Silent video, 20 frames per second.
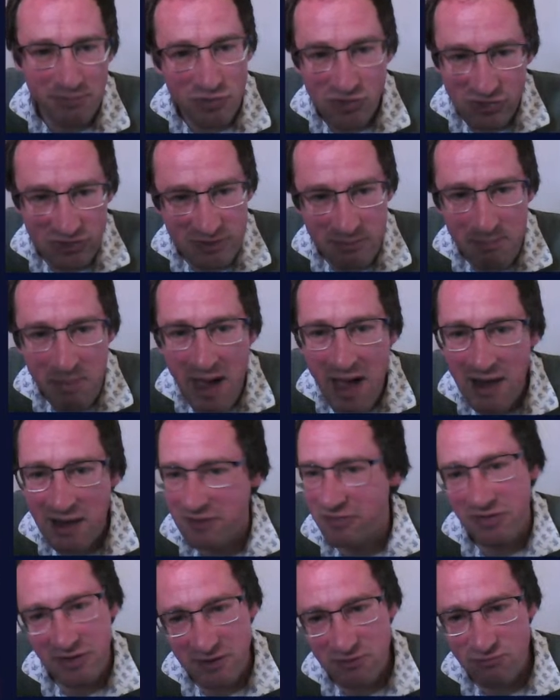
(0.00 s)
So there's a
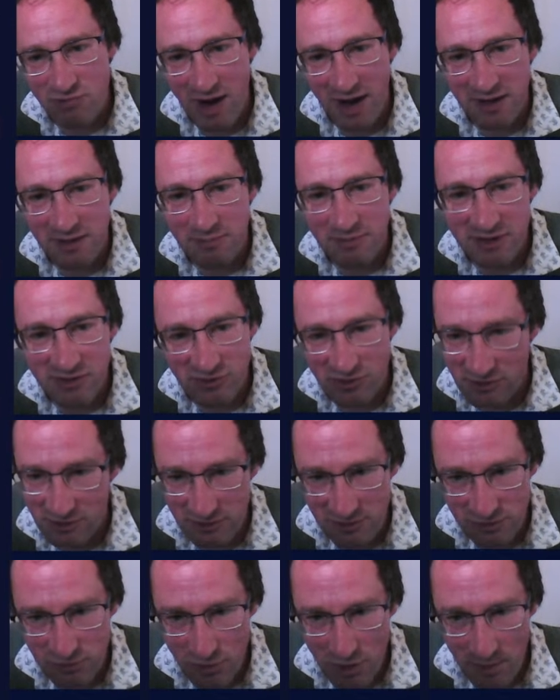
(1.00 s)
palette that it randomly
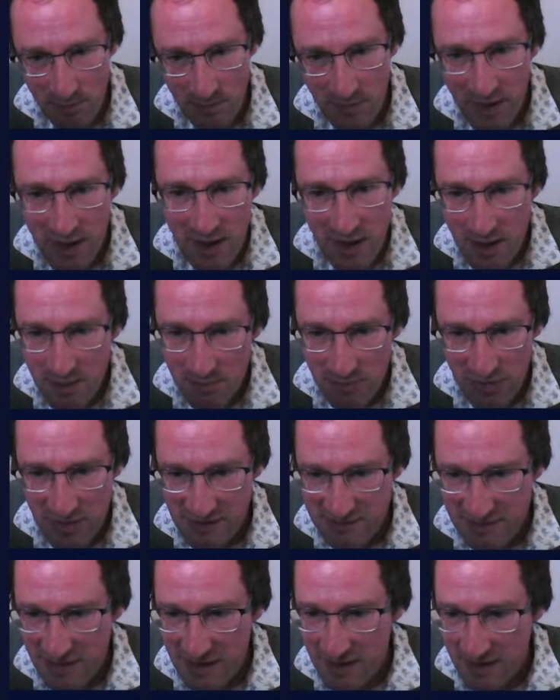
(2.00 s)
chooses from, but
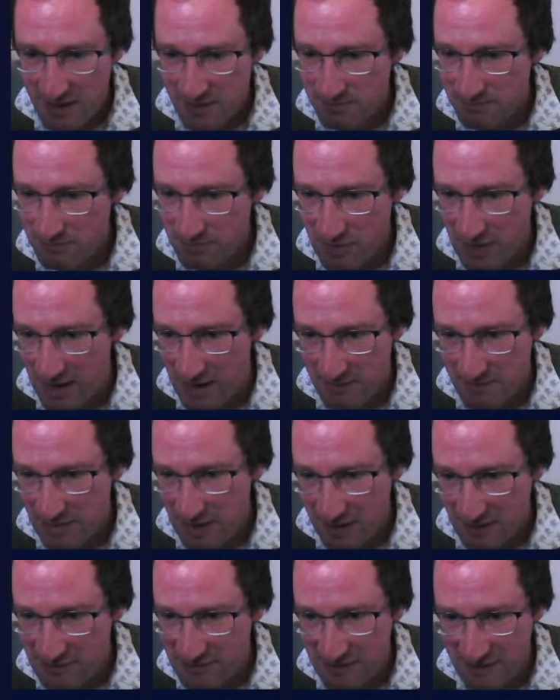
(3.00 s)
there's like
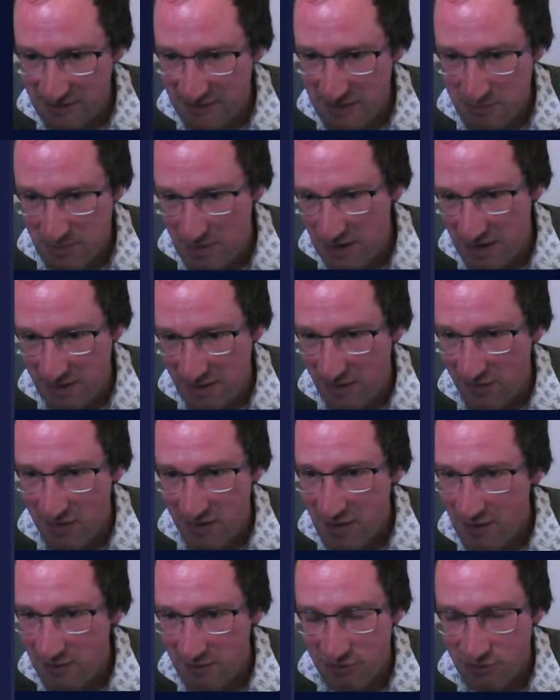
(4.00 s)
60 million other
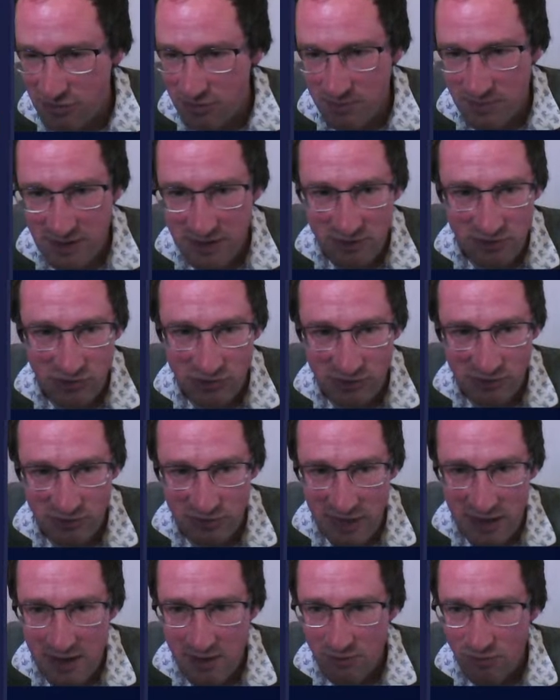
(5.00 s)
colors that we can choose
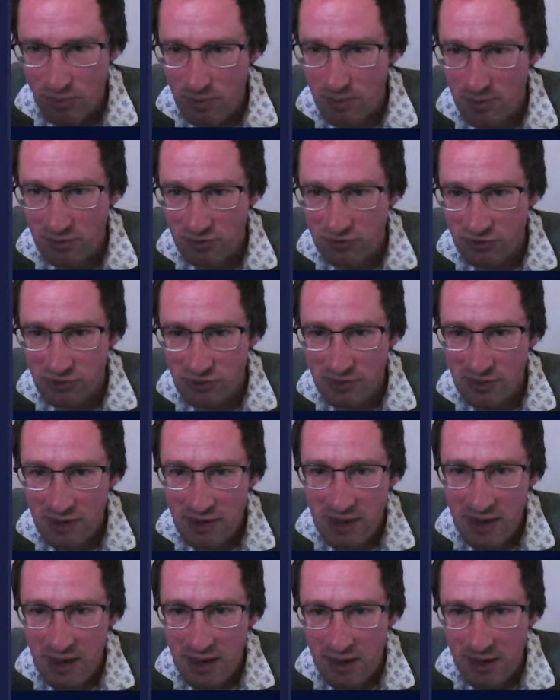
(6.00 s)
there if we want to.
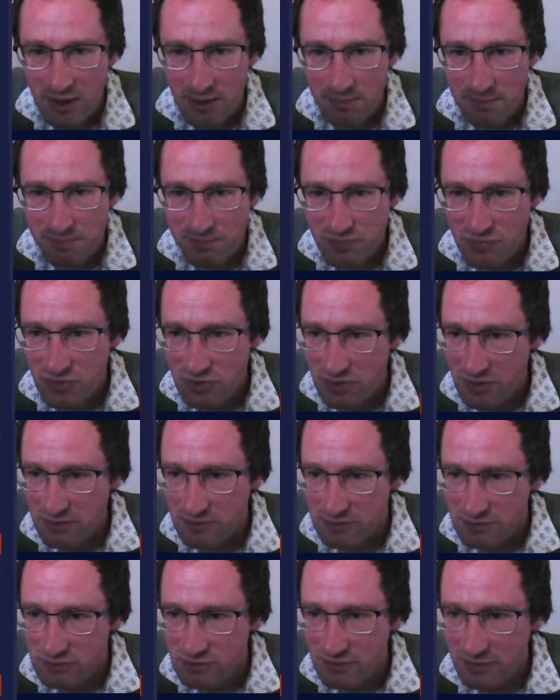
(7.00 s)

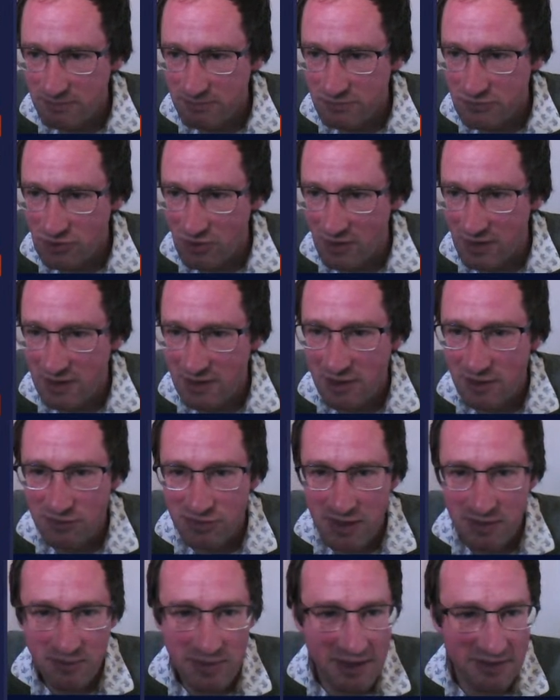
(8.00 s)
Sorry, I closed
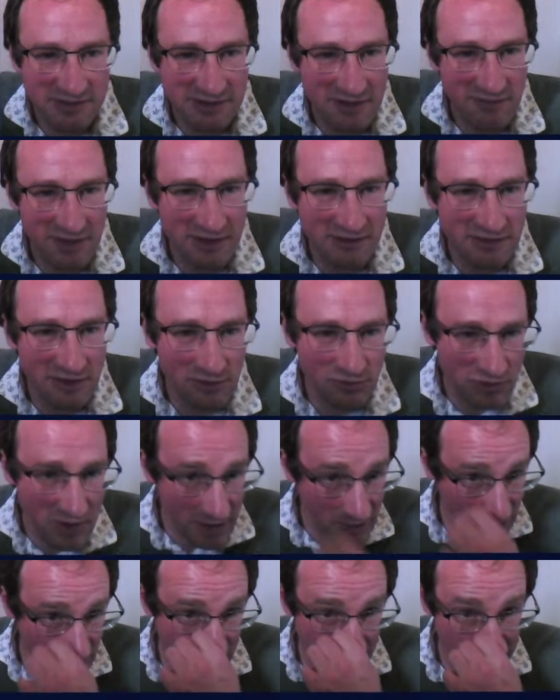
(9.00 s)
that without saving it. So I'll
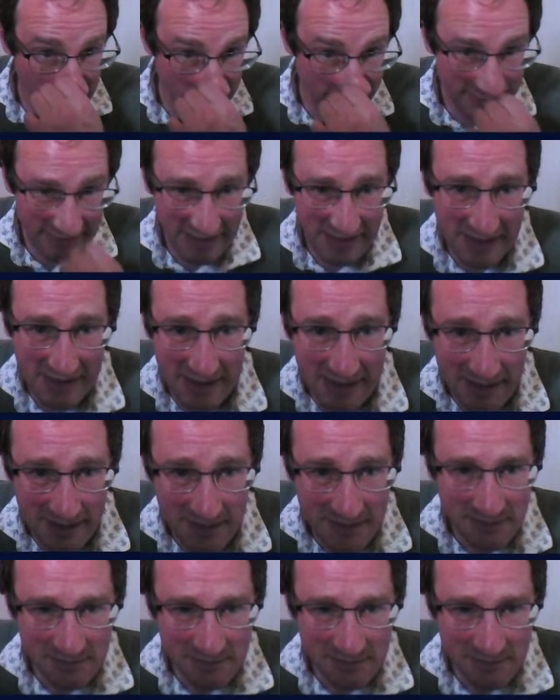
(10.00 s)
drag and drop this here.